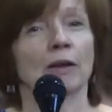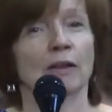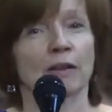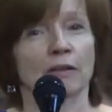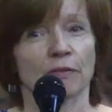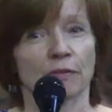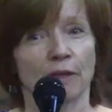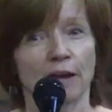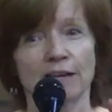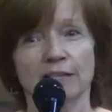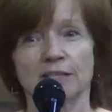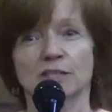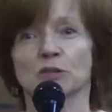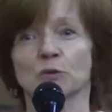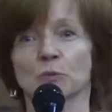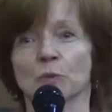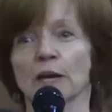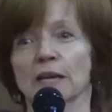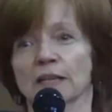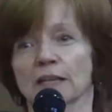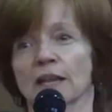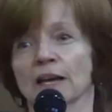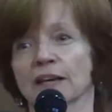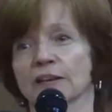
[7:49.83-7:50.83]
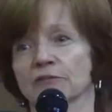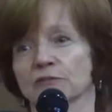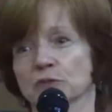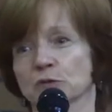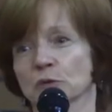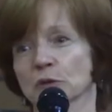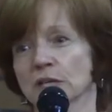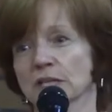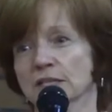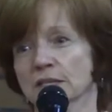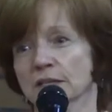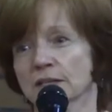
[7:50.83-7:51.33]
That's the way life
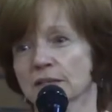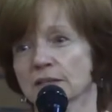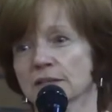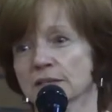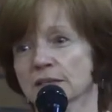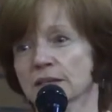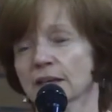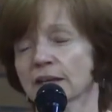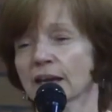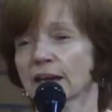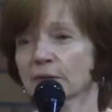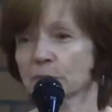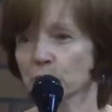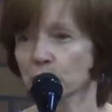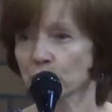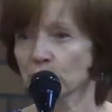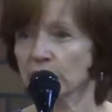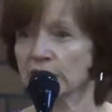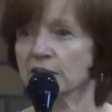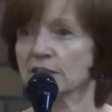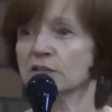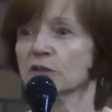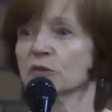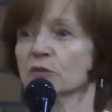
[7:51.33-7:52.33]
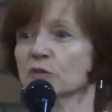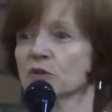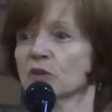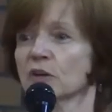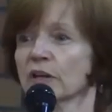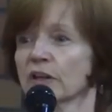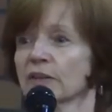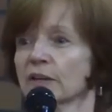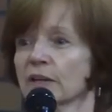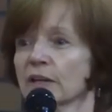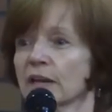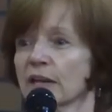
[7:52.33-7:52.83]
treats us. And pretty soon you
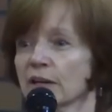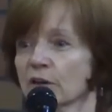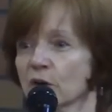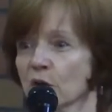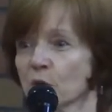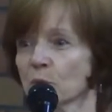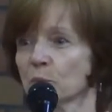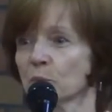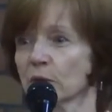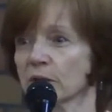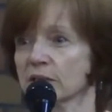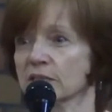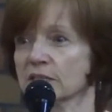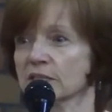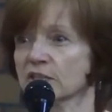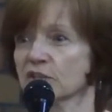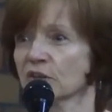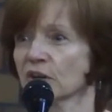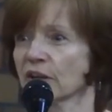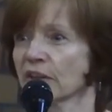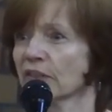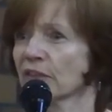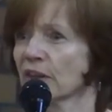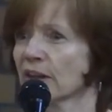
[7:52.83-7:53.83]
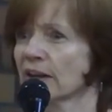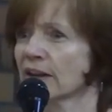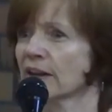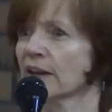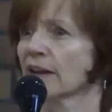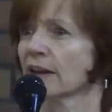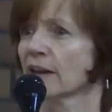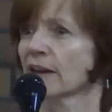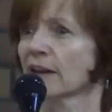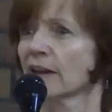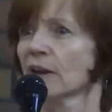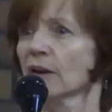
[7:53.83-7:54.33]
can get hopeless and you can think,
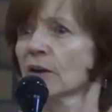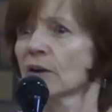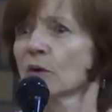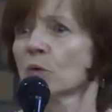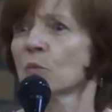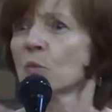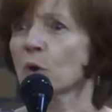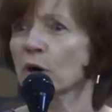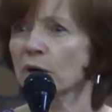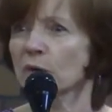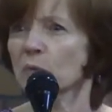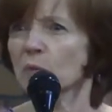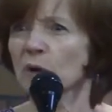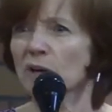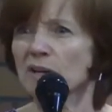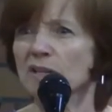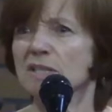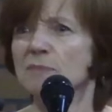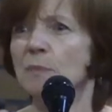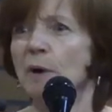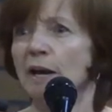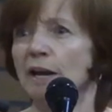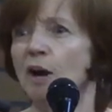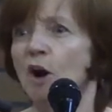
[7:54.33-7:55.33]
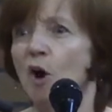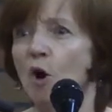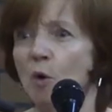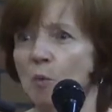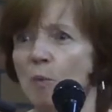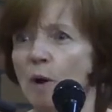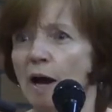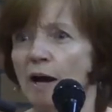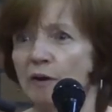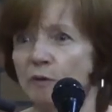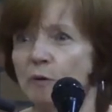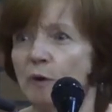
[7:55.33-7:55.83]
where is my hope?
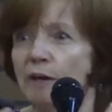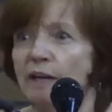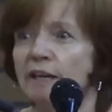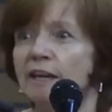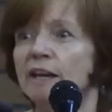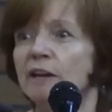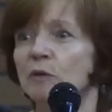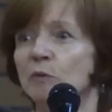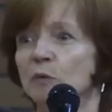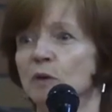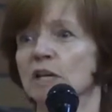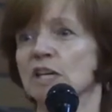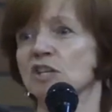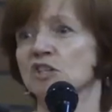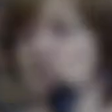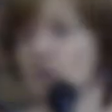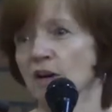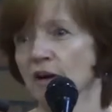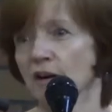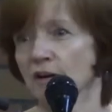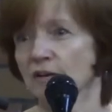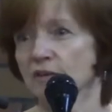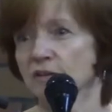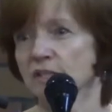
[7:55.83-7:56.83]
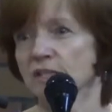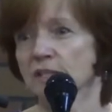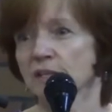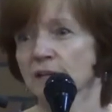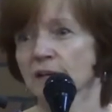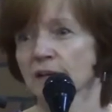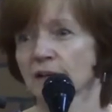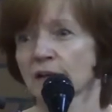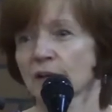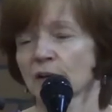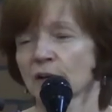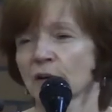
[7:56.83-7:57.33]
How do I get recharged?
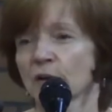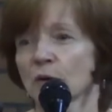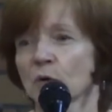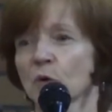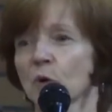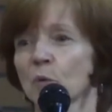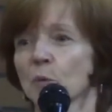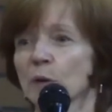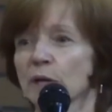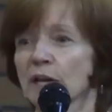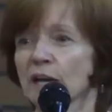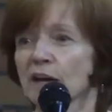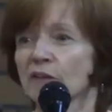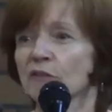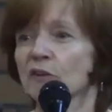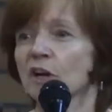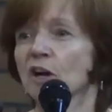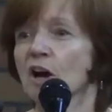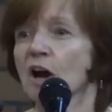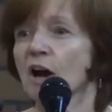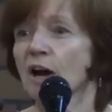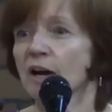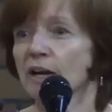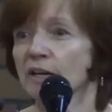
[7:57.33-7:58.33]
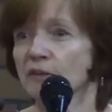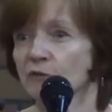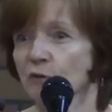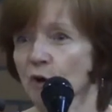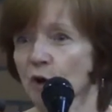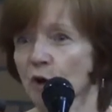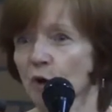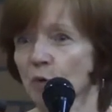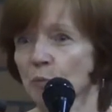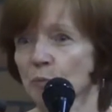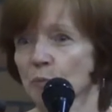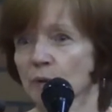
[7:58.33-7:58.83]
Well, we have a God of
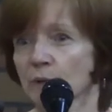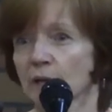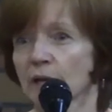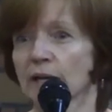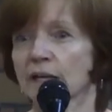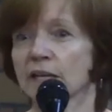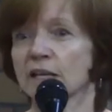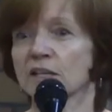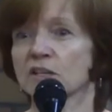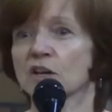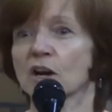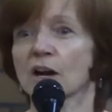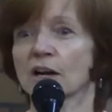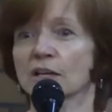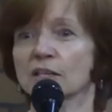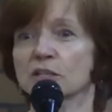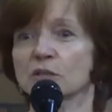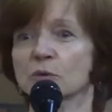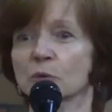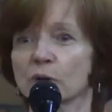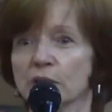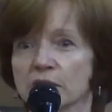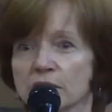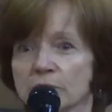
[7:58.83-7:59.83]
hope, and he talks to us